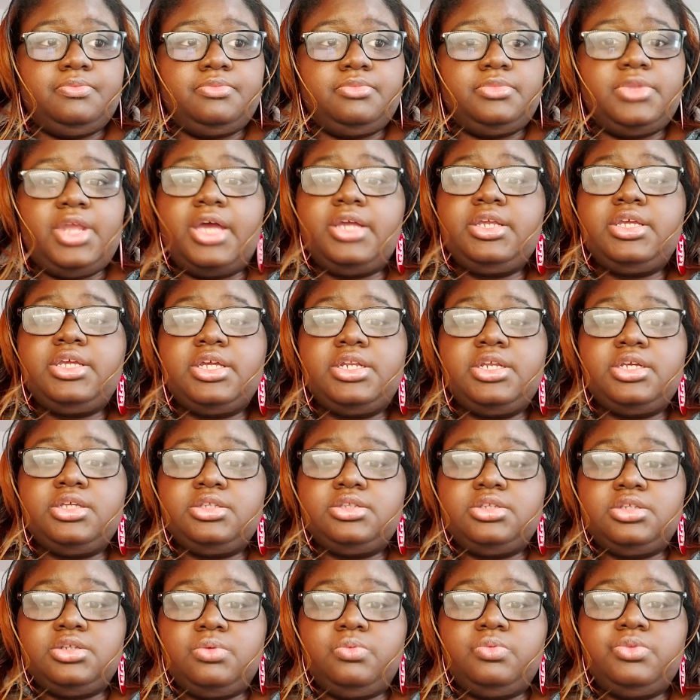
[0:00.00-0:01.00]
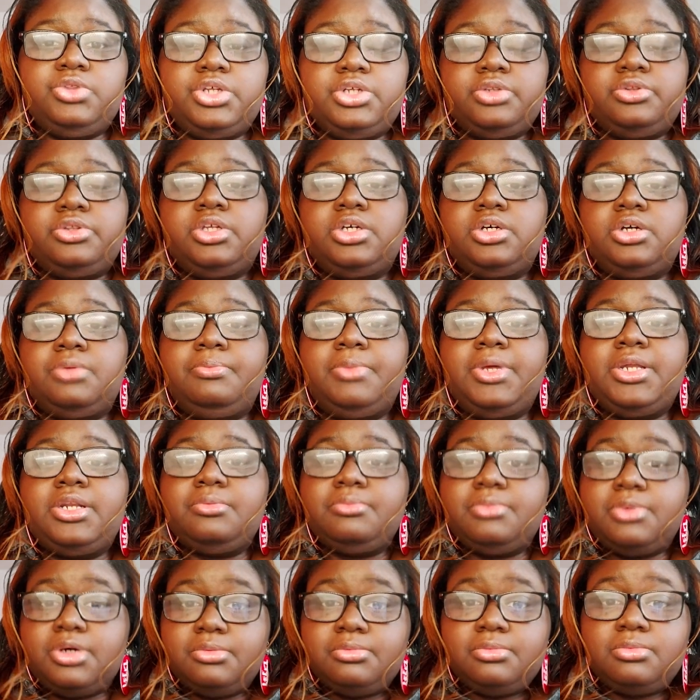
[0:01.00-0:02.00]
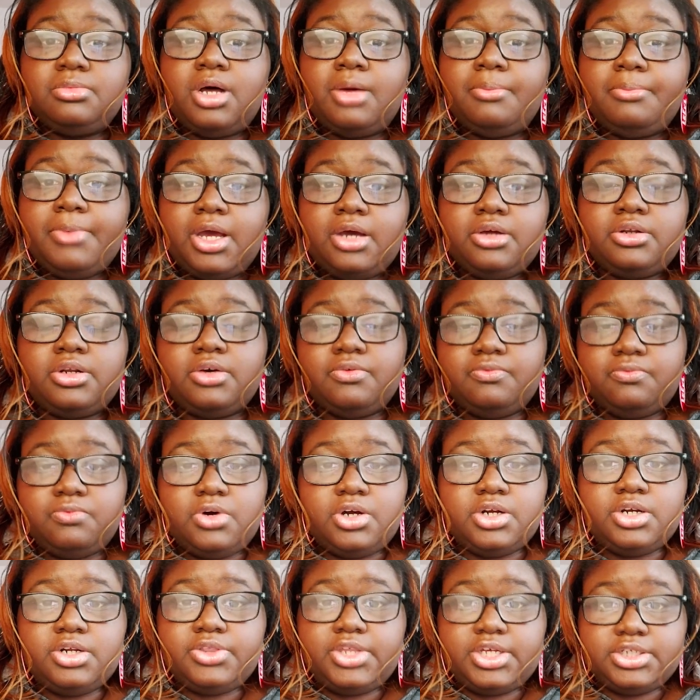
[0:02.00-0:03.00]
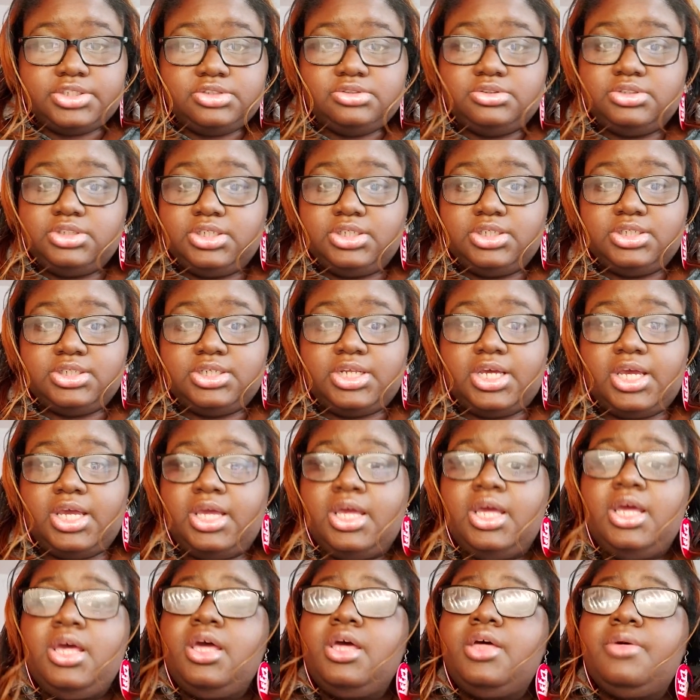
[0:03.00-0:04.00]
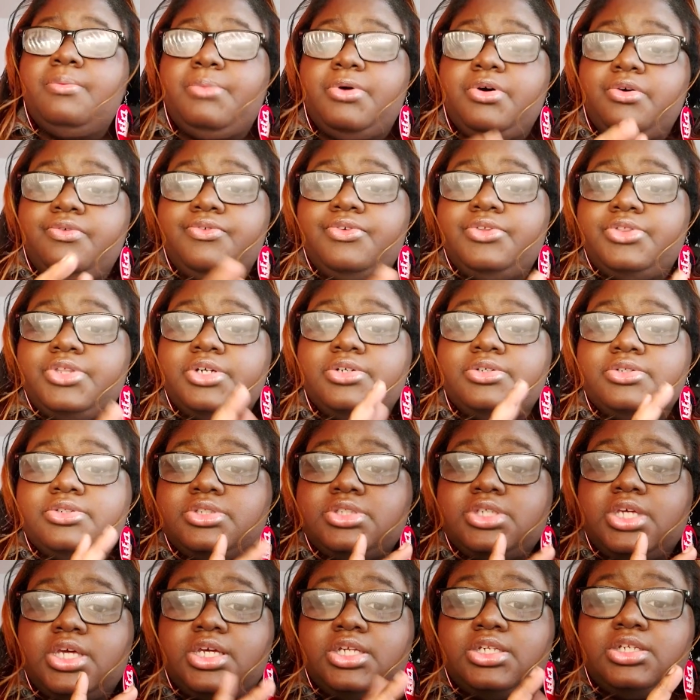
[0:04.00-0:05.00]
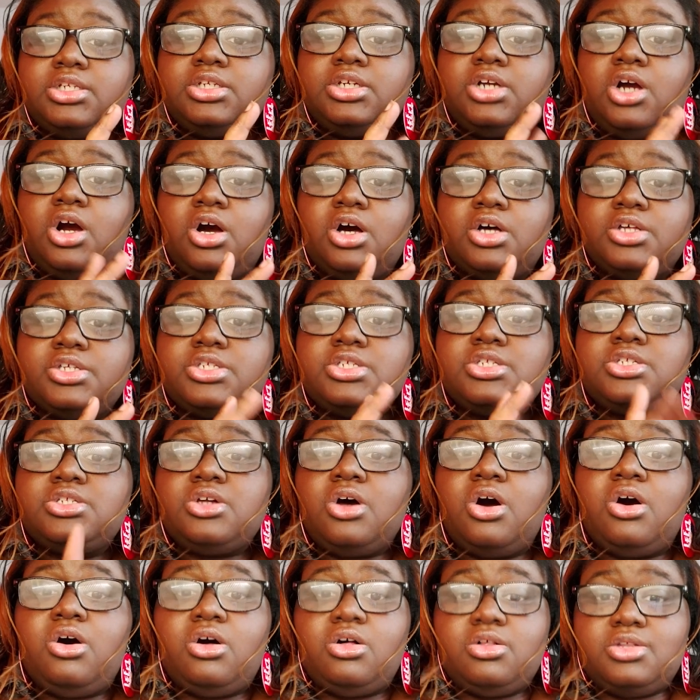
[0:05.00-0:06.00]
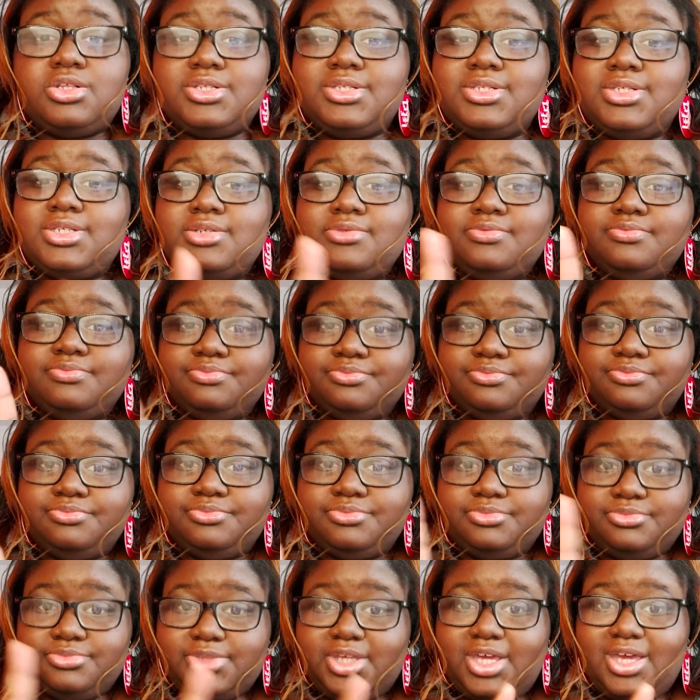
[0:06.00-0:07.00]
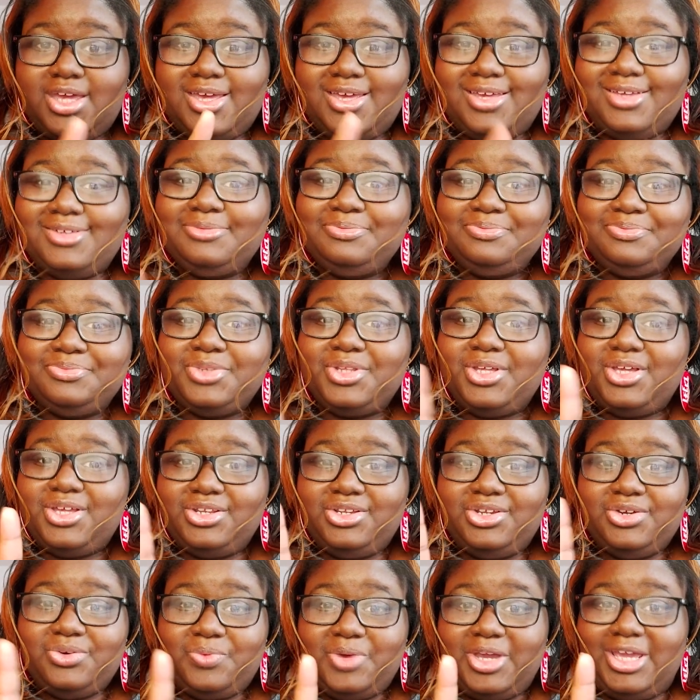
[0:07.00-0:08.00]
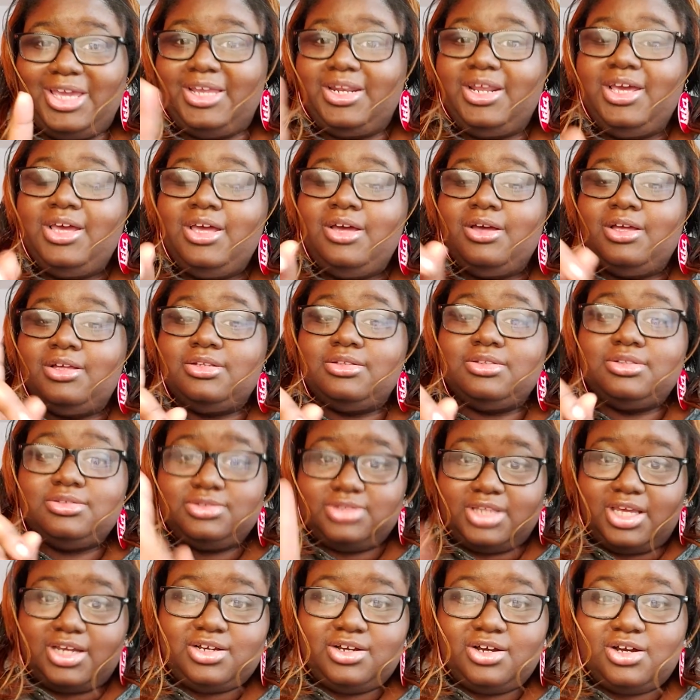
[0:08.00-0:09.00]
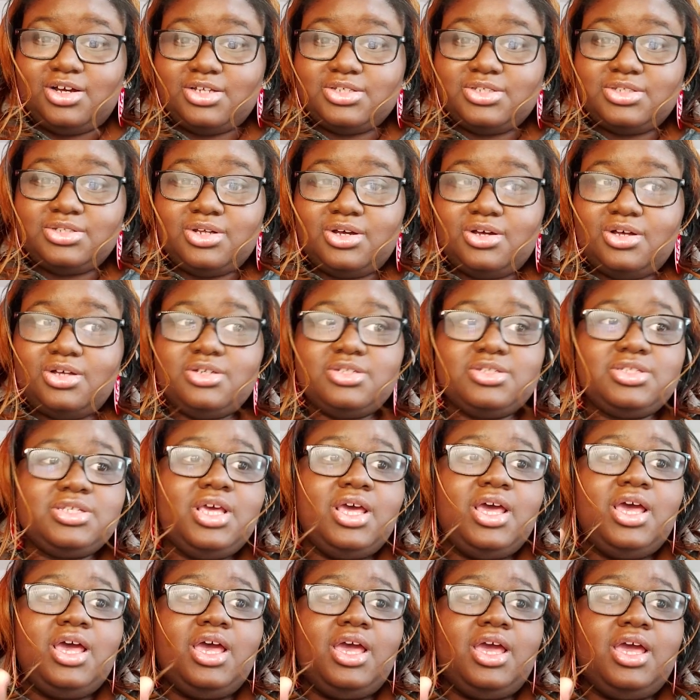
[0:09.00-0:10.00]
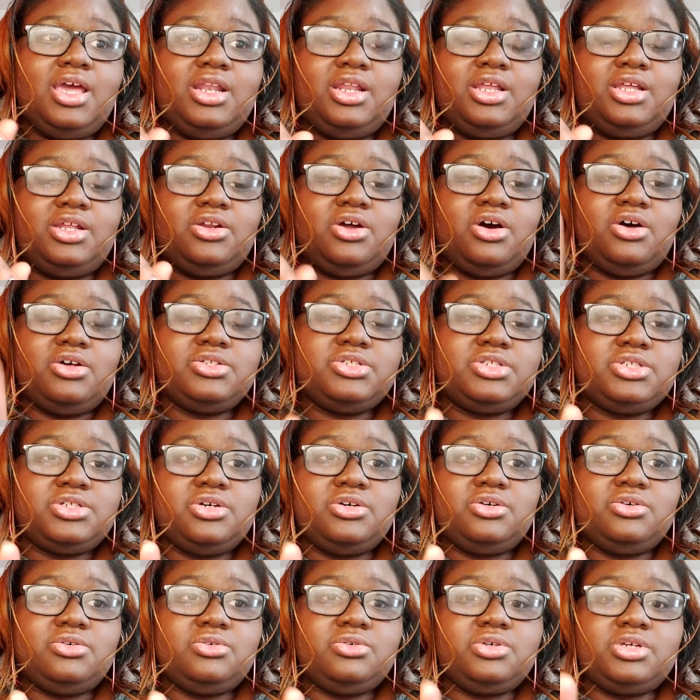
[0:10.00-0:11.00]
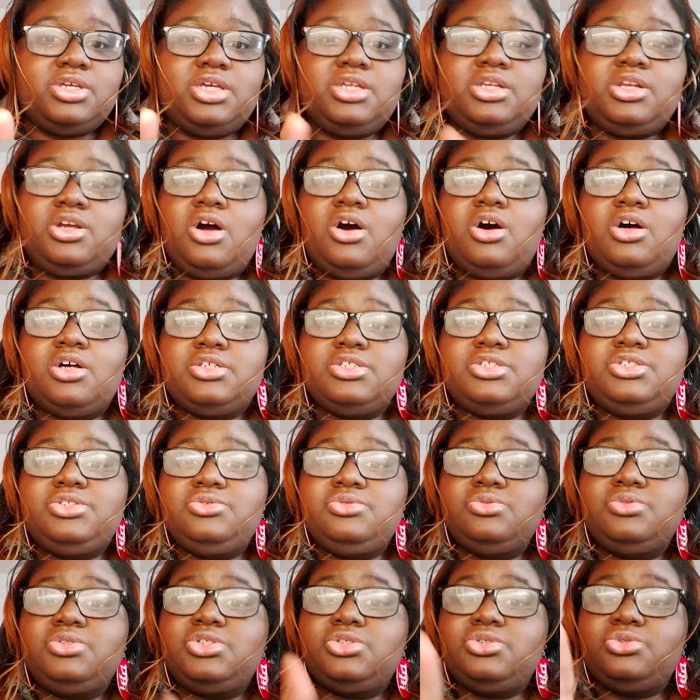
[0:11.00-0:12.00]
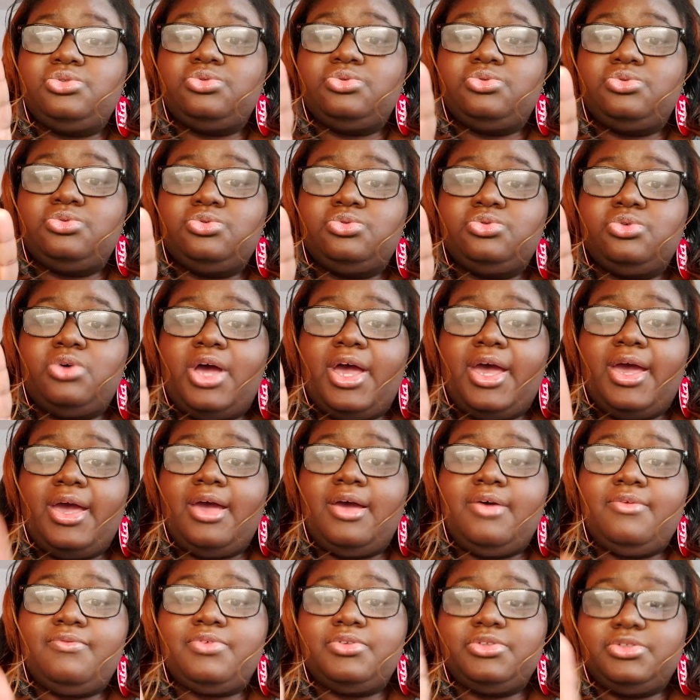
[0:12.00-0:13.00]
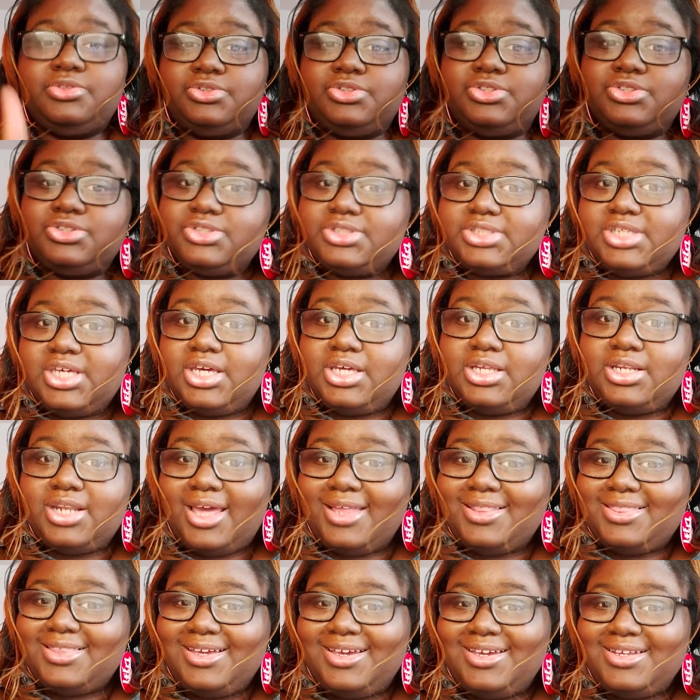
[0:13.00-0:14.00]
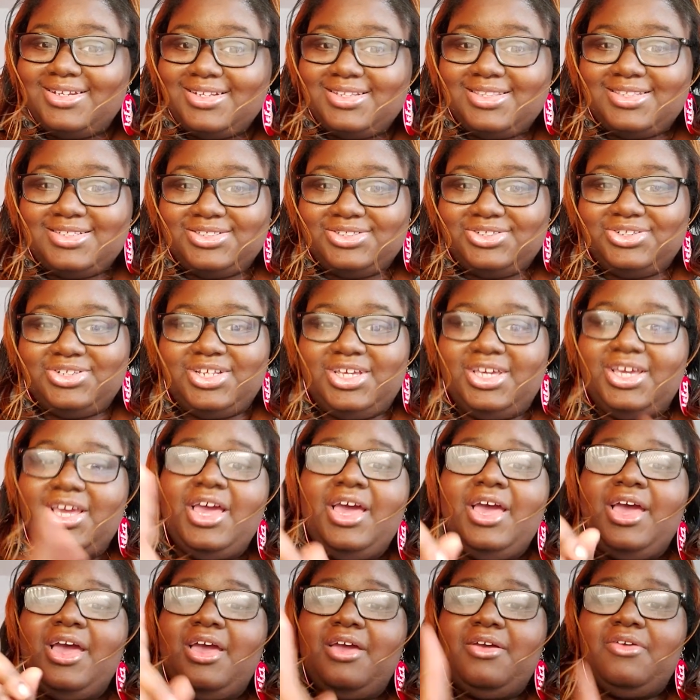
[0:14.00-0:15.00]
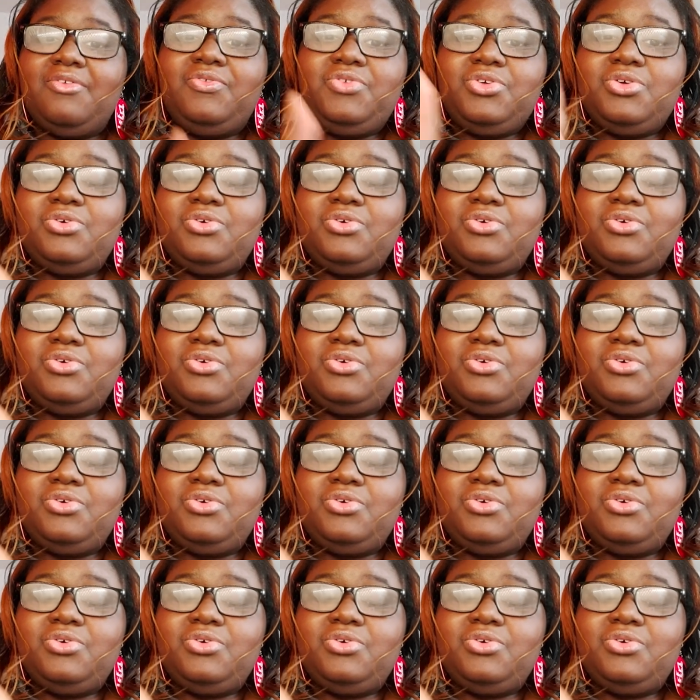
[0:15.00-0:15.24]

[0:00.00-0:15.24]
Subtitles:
not getting the minimum amount of water that you need a day, both of those can cause stalls, okay, in your weight. That can cause stalls, and it also can cause you to have looser skin at the end of the journey. If